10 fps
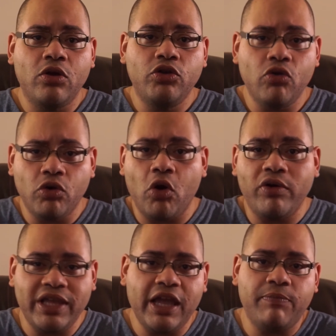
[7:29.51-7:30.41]
you are
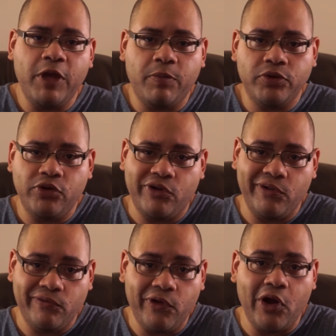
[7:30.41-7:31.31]
going to get people to
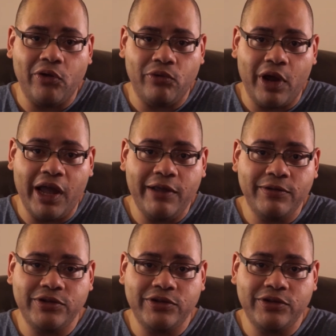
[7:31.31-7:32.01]
convert, right?